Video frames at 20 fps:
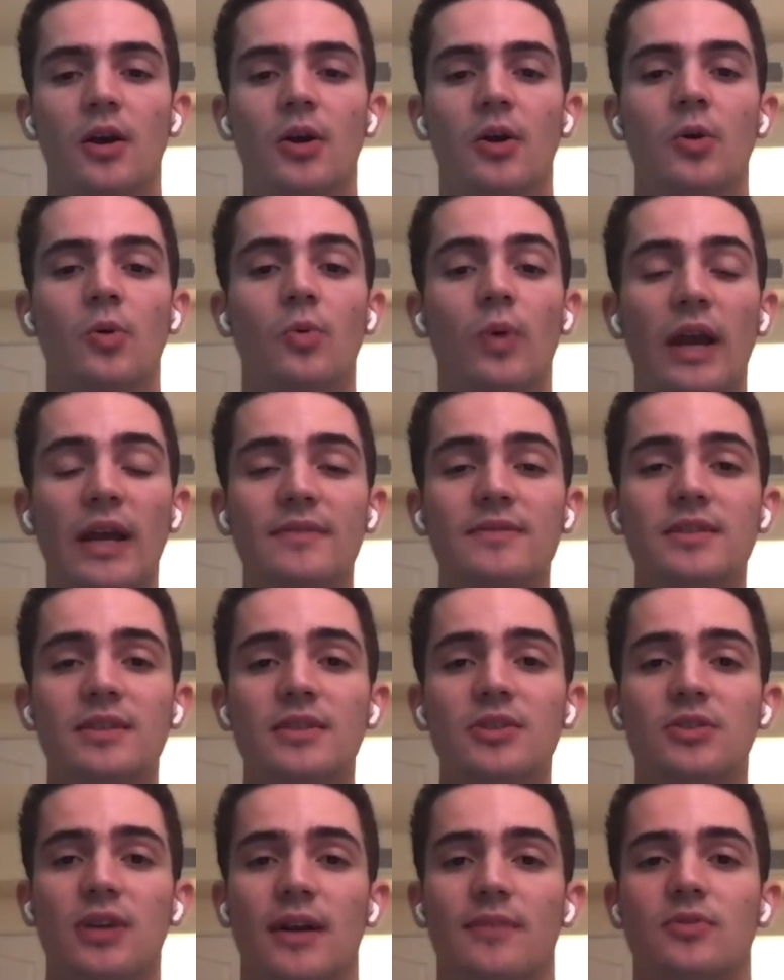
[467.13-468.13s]
Waves can
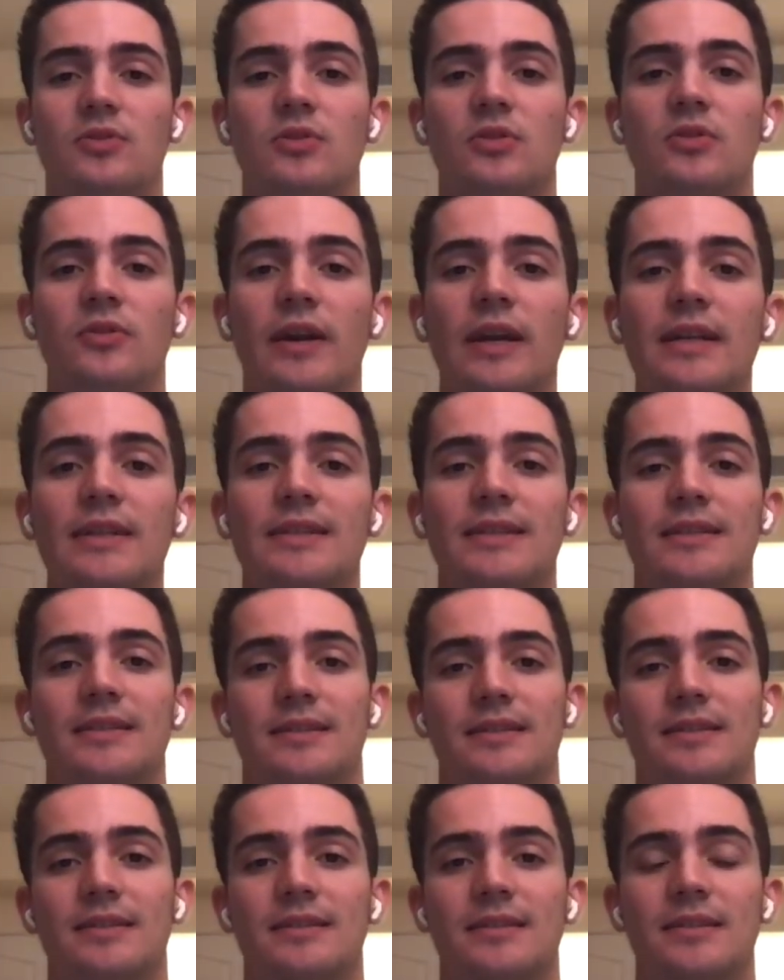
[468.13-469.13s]
travel great
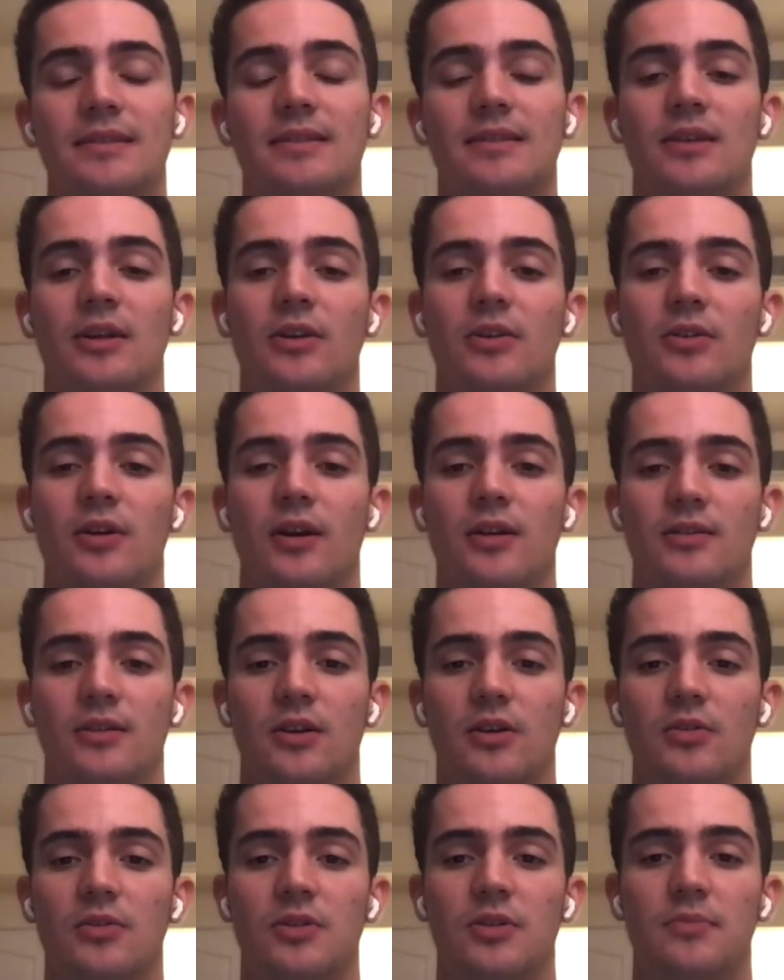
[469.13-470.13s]
distances across
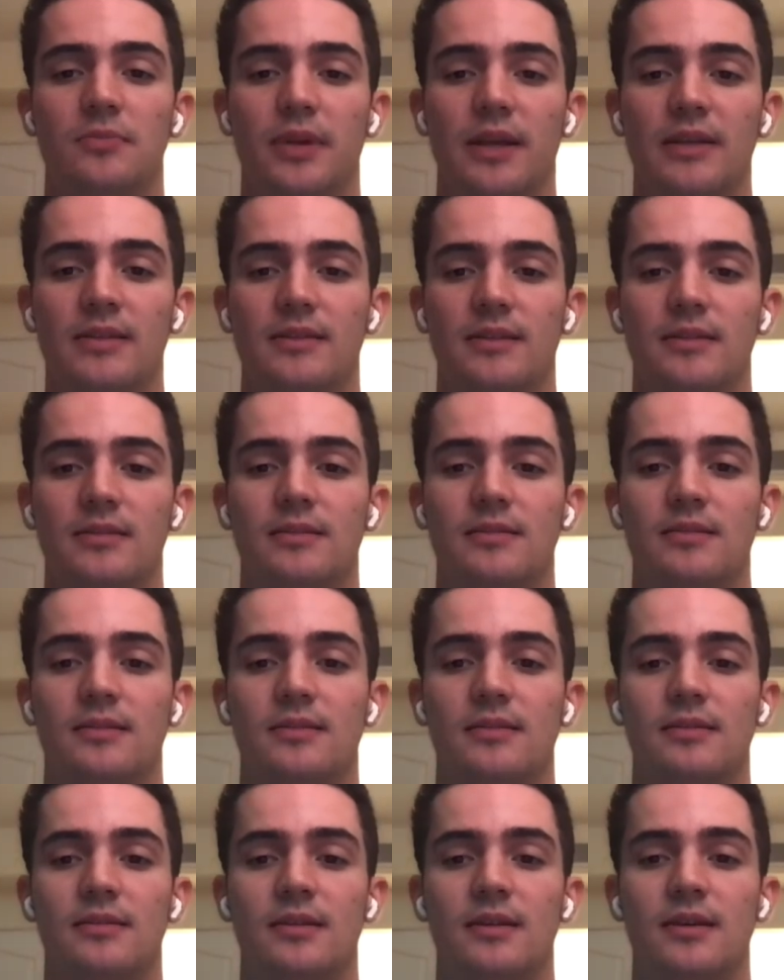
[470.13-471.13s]
ocean
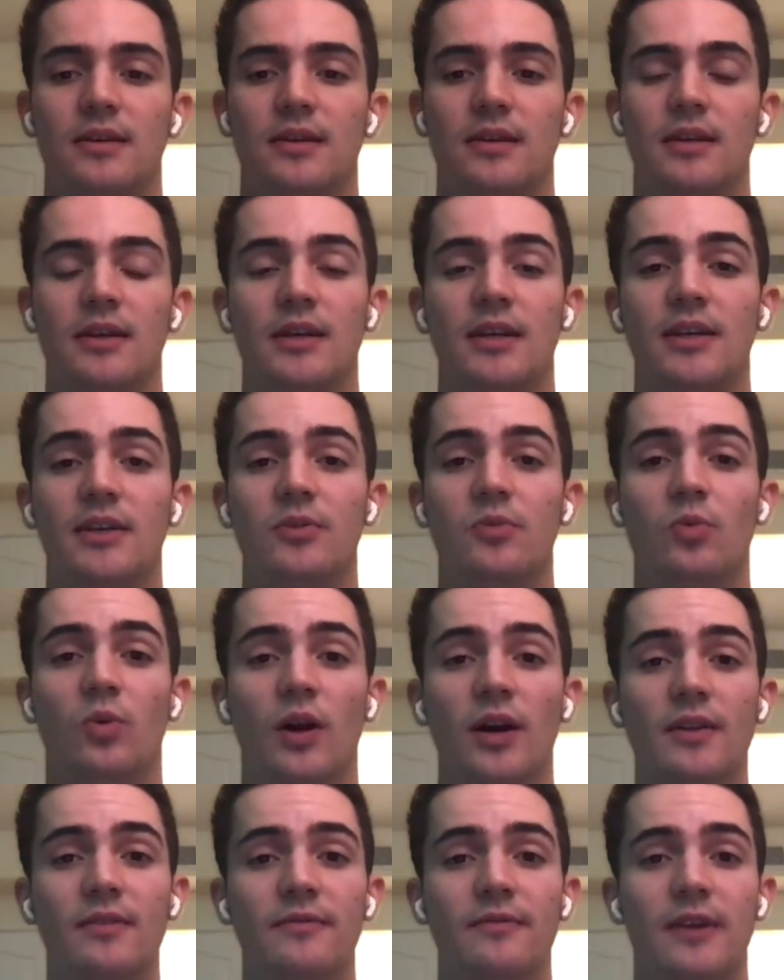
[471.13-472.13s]
basins. In
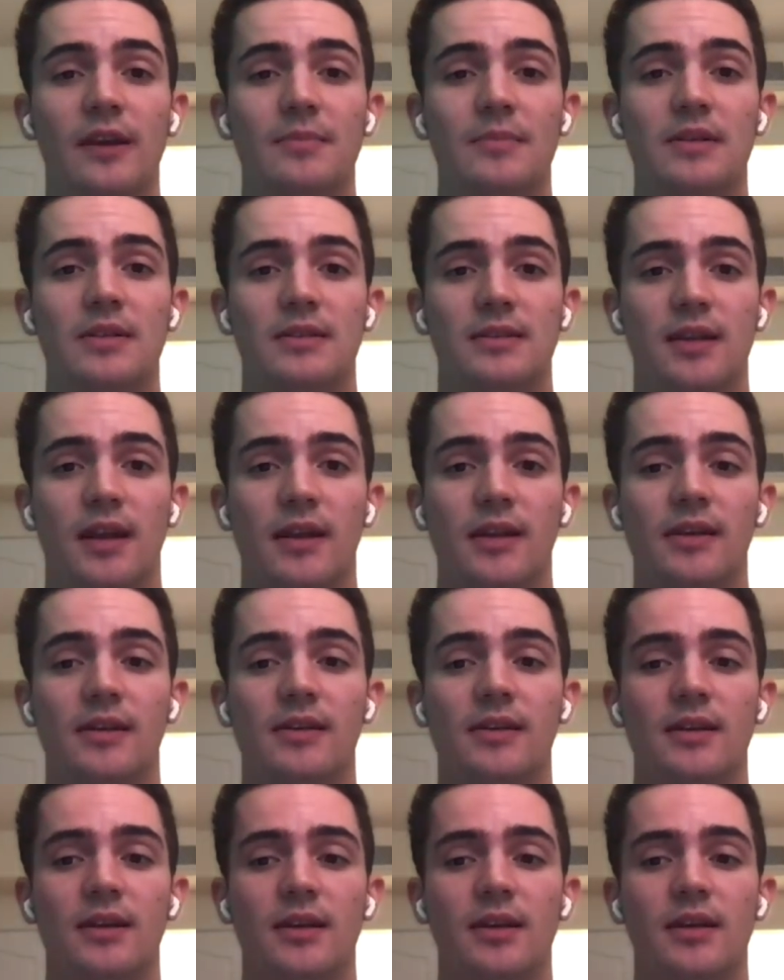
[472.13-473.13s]
one famous study
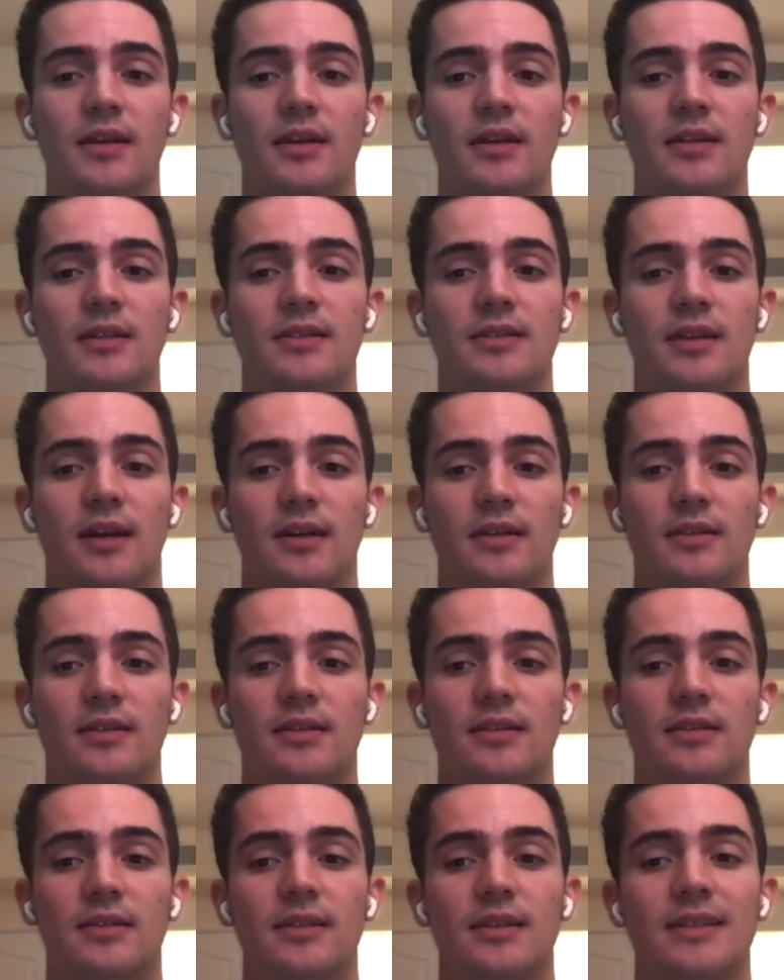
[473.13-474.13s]

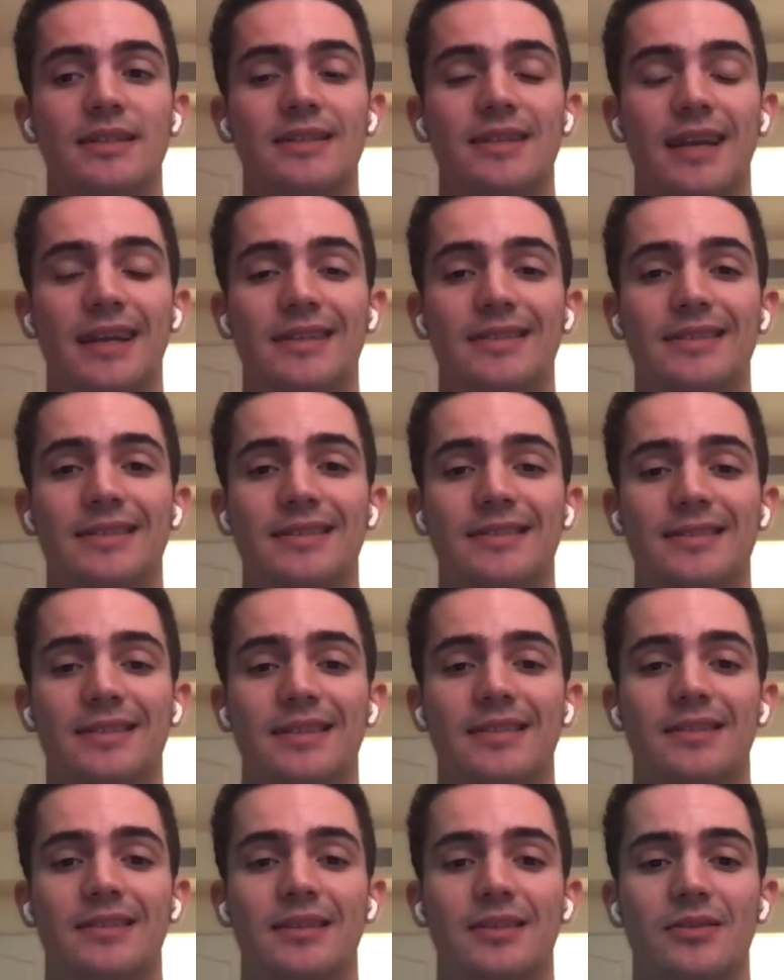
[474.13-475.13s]
conducted in
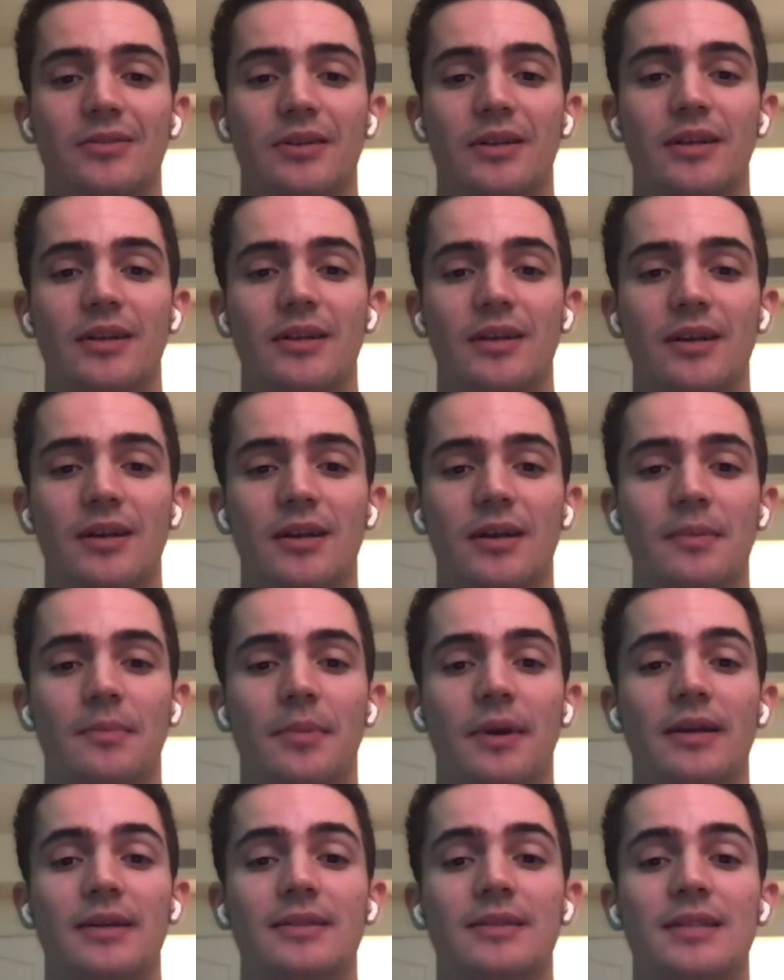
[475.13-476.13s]
1963 by
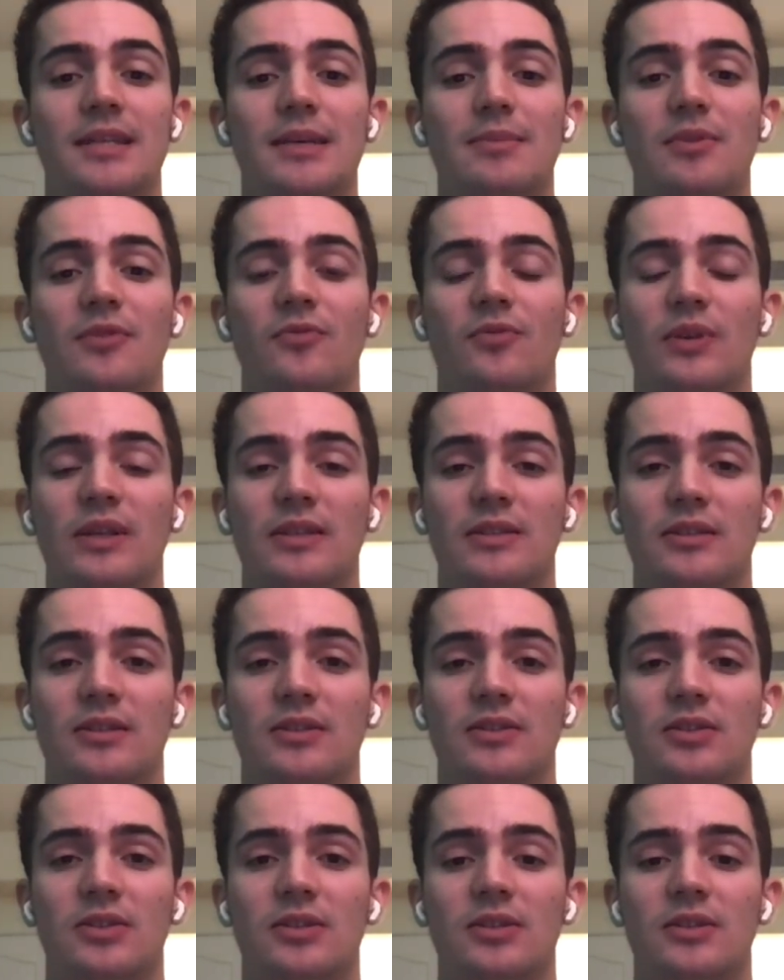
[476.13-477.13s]
a team of
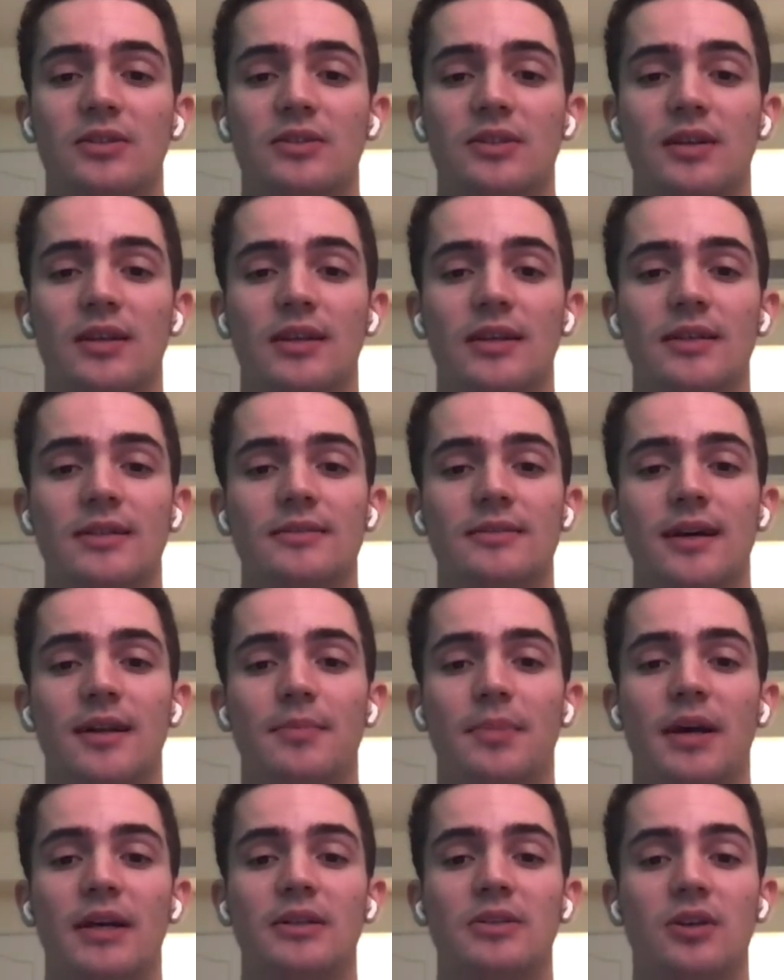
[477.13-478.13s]
researchers led
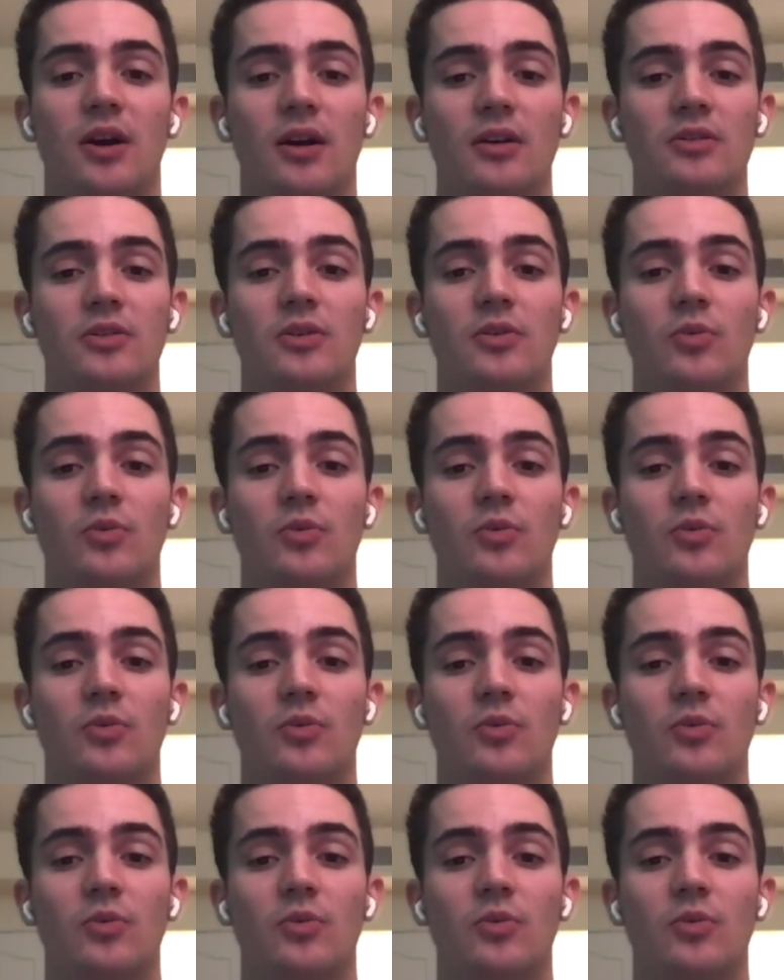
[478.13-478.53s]
by Dr.